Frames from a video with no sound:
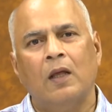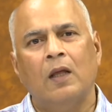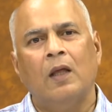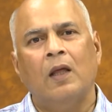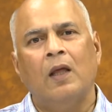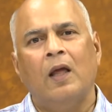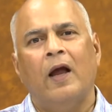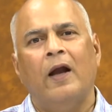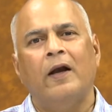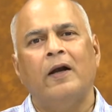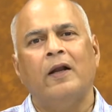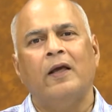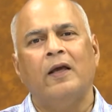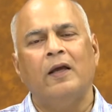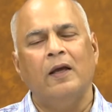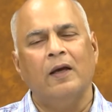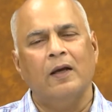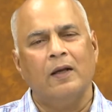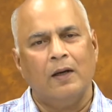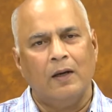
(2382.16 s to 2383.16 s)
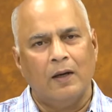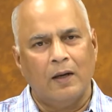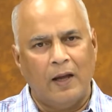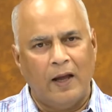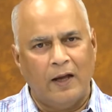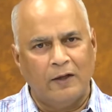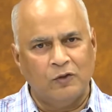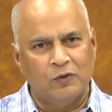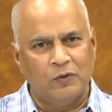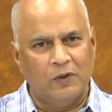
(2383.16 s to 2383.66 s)
And here
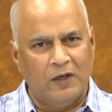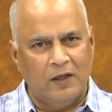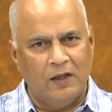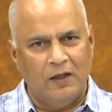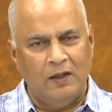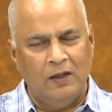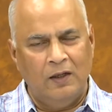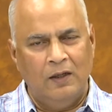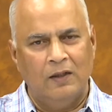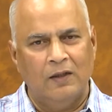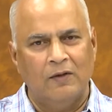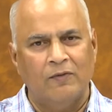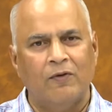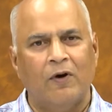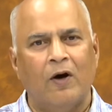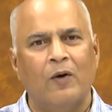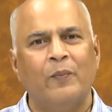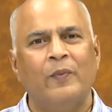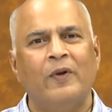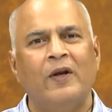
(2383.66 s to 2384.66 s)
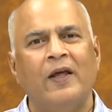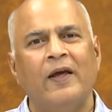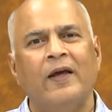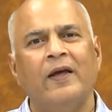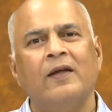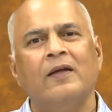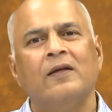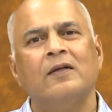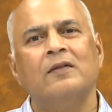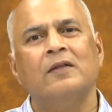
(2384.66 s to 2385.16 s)
actually the formulae
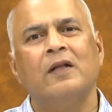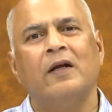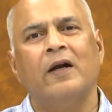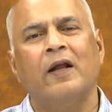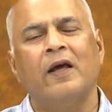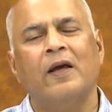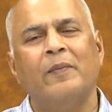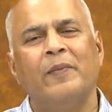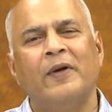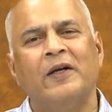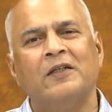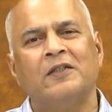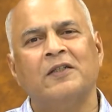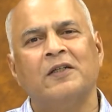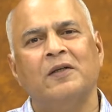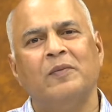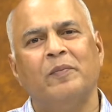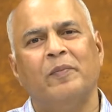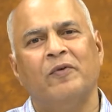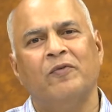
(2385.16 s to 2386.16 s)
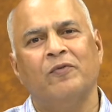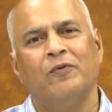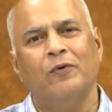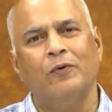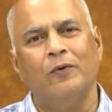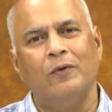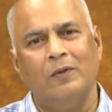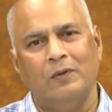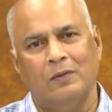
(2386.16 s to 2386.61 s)
that I mentioned before,